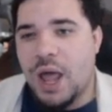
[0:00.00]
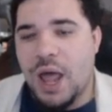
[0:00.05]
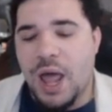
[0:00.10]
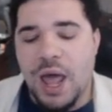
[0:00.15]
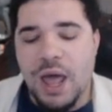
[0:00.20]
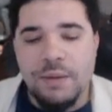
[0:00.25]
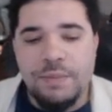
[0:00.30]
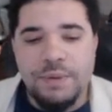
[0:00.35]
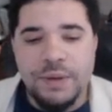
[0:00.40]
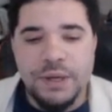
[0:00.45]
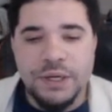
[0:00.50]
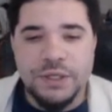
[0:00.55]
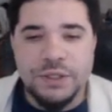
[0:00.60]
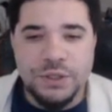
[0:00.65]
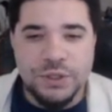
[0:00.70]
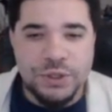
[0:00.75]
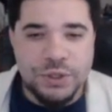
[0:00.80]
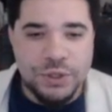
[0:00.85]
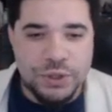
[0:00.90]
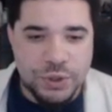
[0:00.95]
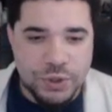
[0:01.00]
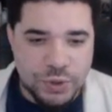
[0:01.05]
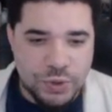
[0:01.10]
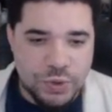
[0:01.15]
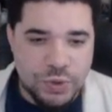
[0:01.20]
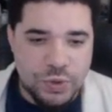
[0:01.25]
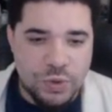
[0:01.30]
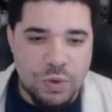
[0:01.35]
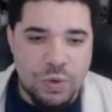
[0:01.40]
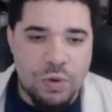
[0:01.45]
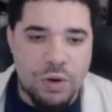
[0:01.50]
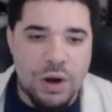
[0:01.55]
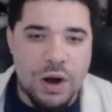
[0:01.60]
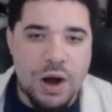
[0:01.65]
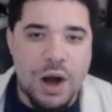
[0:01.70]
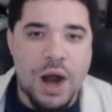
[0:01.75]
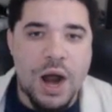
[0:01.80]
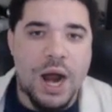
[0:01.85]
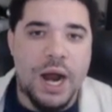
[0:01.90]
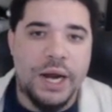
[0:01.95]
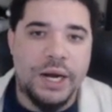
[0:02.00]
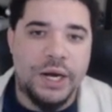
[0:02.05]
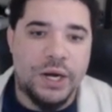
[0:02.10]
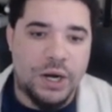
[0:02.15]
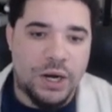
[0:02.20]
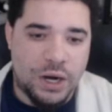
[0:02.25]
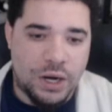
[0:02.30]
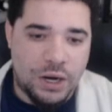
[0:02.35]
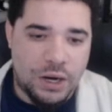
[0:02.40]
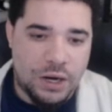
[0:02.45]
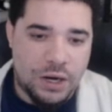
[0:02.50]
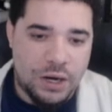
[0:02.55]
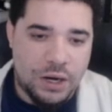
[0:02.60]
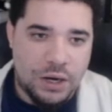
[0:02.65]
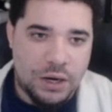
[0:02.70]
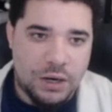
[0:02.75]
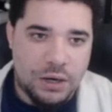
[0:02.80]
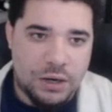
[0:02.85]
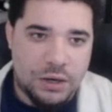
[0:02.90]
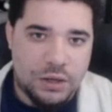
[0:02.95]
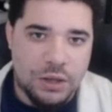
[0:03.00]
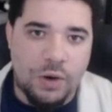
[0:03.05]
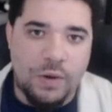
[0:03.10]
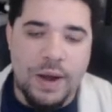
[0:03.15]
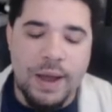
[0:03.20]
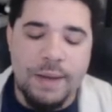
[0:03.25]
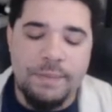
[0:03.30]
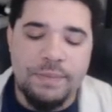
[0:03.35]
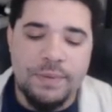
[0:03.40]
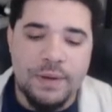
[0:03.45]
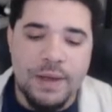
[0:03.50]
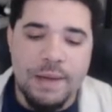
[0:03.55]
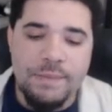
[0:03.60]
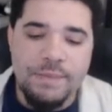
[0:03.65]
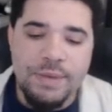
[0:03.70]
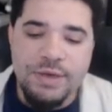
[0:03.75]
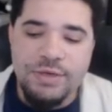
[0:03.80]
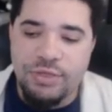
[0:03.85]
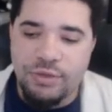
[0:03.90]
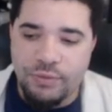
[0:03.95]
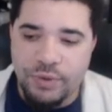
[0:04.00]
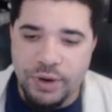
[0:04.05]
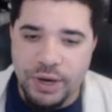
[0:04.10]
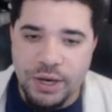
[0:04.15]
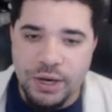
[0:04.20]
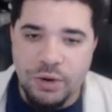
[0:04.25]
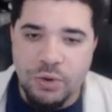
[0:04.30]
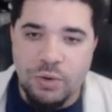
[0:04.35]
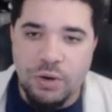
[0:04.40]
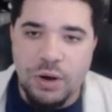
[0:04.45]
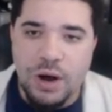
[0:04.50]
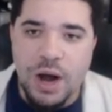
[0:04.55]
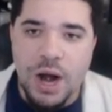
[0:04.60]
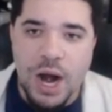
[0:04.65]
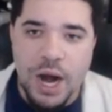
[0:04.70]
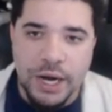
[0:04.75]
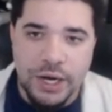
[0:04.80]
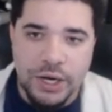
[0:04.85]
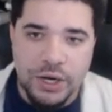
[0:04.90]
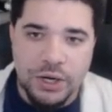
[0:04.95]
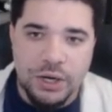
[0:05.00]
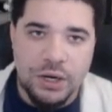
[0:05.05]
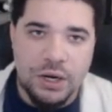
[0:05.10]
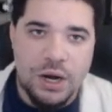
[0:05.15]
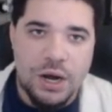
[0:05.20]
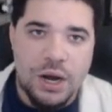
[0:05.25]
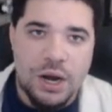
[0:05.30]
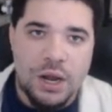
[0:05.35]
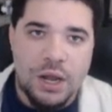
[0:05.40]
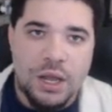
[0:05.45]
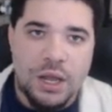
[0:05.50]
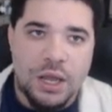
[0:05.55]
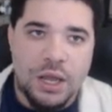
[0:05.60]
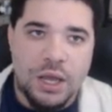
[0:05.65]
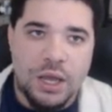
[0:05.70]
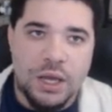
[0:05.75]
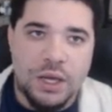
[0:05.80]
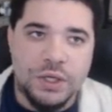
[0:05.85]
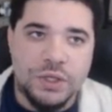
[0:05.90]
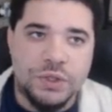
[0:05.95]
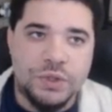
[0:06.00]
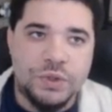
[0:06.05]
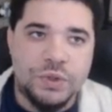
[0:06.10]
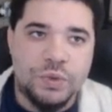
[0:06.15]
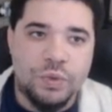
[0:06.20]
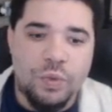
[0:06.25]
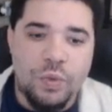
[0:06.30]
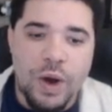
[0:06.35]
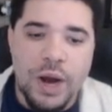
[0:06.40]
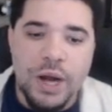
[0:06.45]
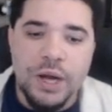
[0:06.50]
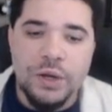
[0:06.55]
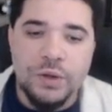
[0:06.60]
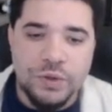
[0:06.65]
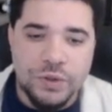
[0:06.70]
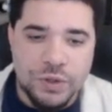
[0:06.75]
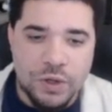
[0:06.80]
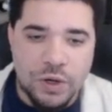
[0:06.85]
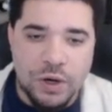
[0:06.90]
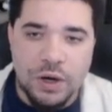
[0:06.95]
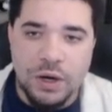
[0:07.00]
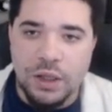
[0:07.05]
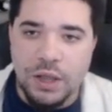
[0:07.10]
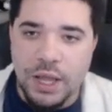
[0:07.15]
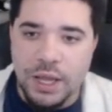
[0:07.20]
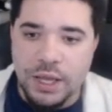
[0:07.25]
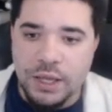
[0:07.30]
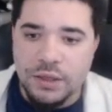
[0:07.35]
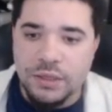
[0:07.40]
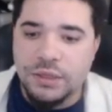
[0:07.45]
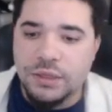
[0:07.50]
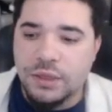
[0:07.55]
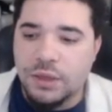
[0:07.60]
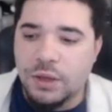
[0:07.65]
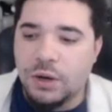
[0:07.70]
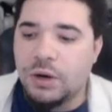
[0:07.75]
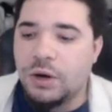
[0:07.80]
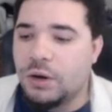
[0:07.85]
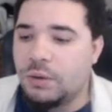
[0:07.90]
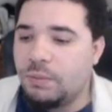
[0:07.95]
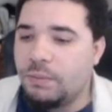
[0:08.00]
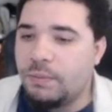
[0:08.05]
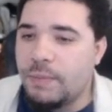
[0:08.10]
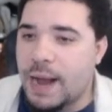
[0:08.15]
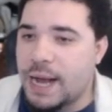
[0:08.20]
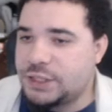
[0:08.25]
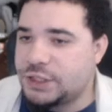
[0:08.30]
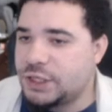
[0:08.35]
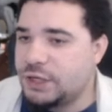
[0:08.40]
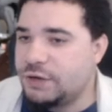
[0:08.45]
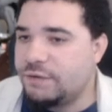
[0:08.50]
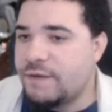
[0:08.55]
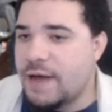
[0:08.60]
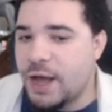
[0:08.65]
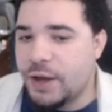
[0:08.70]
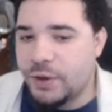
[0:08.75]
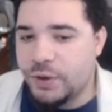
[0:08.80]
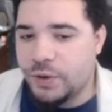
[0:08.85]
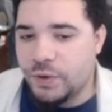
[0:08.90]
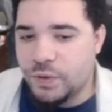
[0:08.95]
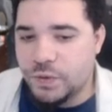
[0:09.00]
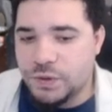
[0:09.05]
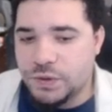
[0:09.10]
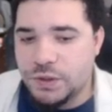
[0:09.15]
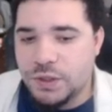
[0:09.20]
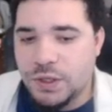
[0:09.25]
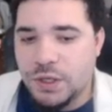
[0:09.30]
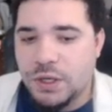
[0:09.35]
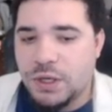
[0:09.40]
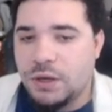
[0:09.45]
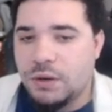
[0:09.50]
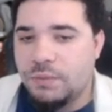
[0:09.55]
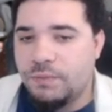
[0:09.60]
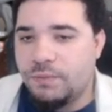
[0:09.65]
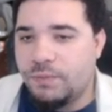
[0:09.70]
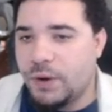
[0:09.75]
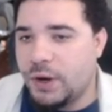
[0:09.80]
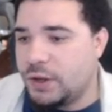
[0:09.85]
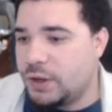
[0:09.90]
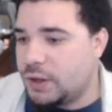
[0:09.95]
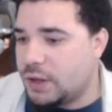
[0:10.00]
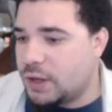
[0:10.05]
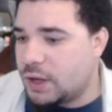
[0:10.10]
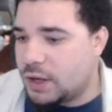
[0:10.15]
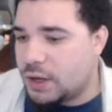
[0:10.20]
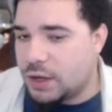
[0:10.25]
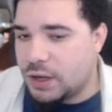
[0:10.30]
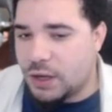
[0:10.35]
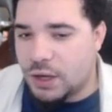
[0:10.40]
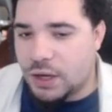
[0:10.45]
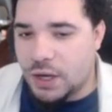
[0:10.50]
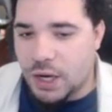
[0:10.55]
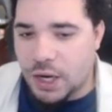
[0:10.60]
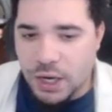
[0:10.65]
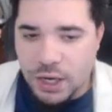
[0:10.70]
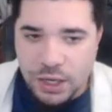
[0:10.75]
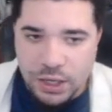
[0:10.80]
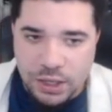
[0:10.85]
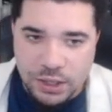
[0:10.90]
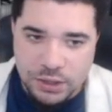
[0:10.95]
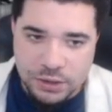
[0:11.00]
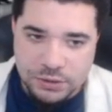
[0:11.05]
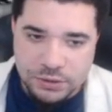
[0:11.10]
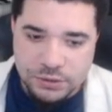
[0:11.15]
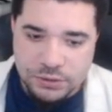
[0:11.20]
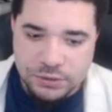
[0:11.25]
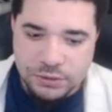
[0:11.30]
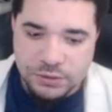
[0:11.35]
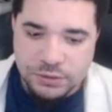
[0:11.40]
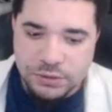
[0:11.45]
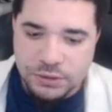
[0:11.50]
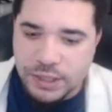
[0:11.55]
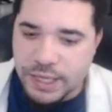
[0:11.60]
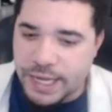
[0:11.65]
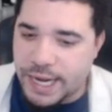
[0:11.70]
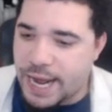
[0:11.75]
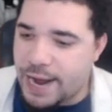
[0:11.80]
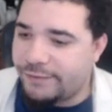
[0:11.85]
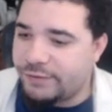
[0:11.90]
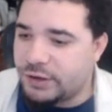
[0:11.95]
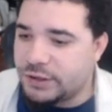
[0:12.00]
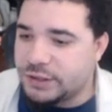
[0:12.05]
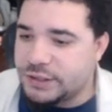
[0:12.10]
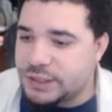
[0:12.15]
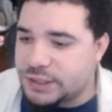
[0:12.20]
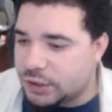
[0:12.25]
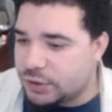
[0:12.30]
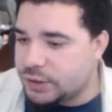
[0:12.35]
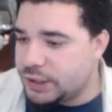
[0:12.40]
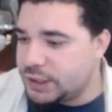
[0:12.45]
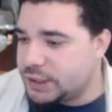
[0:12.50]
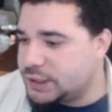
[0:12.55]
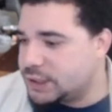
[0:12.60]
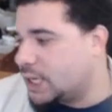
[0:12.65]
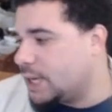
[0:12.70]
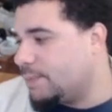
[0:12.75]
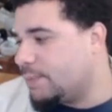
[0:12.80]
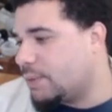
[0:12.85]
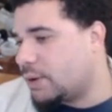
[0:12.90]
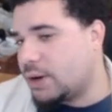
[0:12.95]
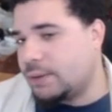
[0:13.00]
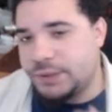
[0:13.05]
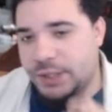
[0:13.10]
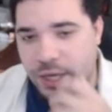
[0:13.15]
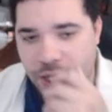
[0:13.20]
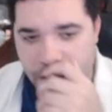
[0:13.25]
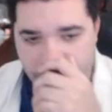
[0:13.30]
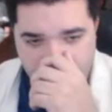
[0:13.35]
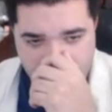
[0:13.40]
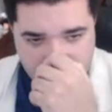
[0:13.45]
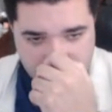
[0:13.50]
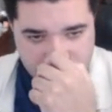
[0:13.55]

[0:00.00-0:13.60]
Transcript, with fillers: NP2 or higher, no, NP3 or higher is when you start like they're matching values, but uh, Lady Avalon still needs to keep her uptime.